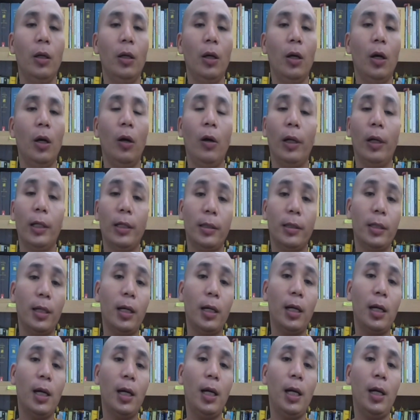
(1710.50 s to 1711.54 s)
All the
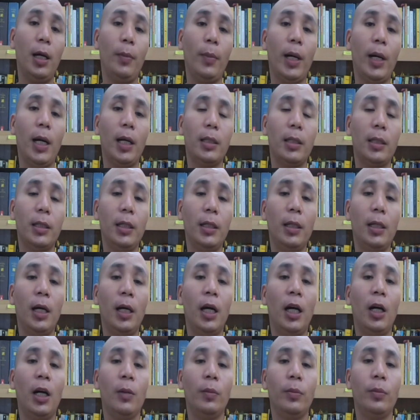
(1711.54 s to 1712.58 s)
Sangha Mahathera
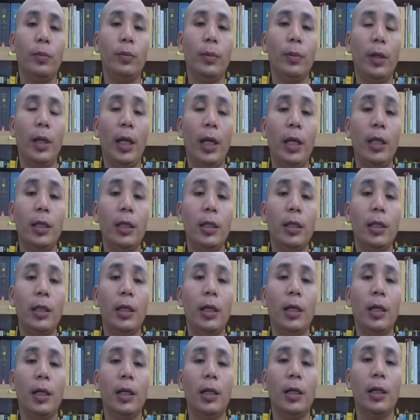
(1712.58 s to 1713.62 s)
of
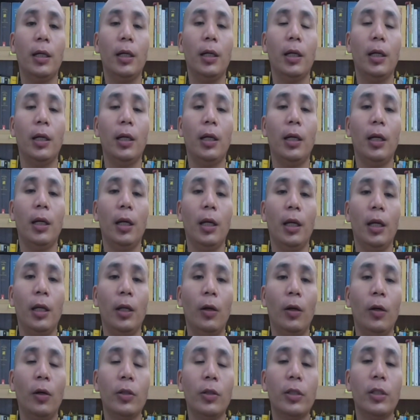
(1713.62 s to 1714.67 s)
India and
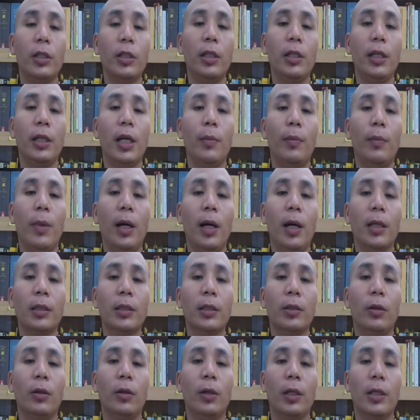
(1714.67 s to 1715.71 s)
all senior monks
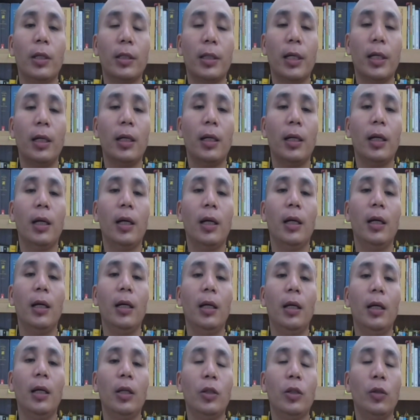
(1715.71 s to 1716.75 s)
or the Sangha
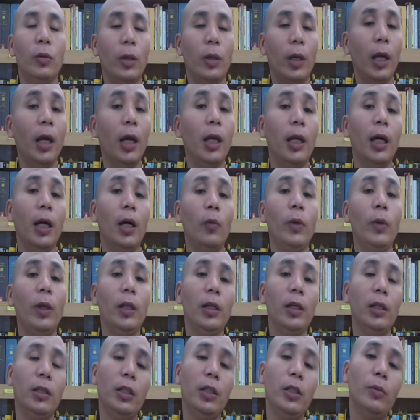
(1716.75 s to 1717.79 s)
together with the
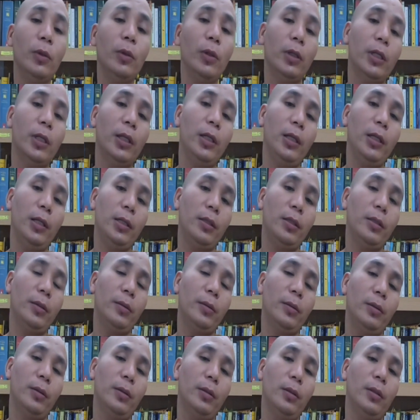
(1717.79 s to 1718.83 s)
devotees
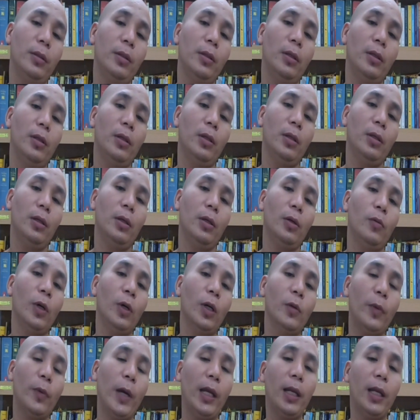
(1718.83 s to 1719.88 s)
work
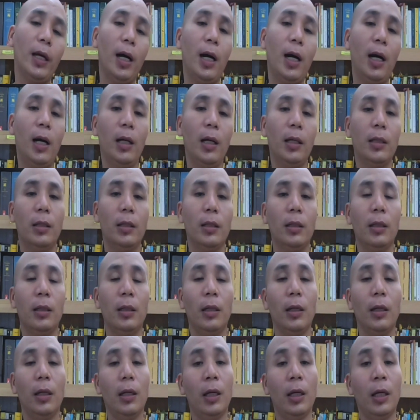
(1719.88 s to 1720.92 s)
very hard
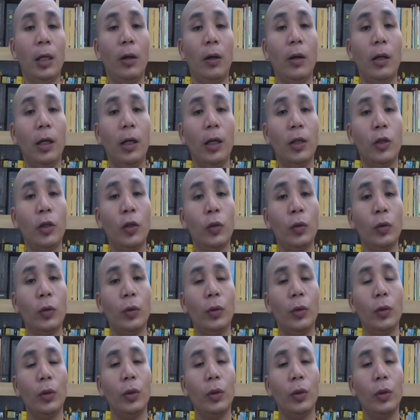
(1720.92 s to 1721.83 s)
in order to